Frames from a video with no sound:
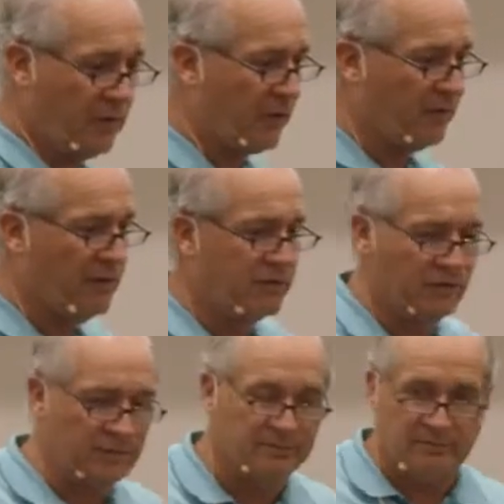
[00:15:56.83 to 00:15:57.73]

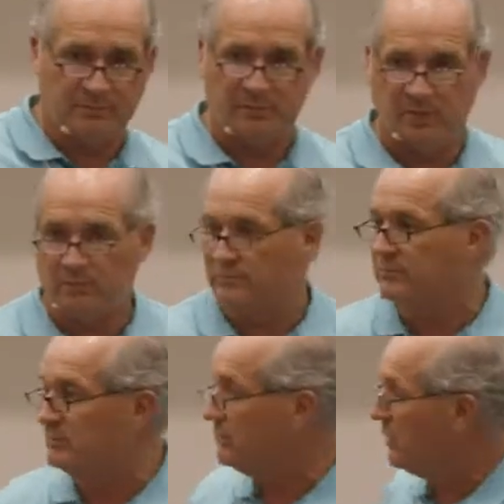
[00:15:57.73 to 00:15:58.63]
architecture
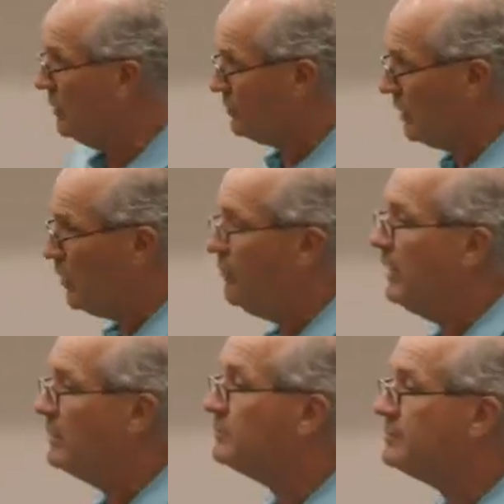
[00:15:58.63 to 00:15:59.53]
is all
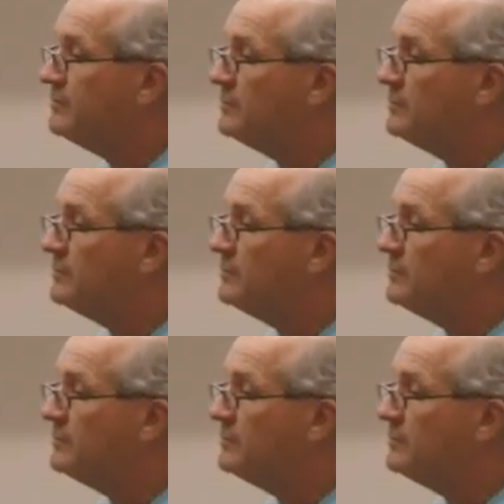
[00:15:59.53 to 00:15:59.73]
about.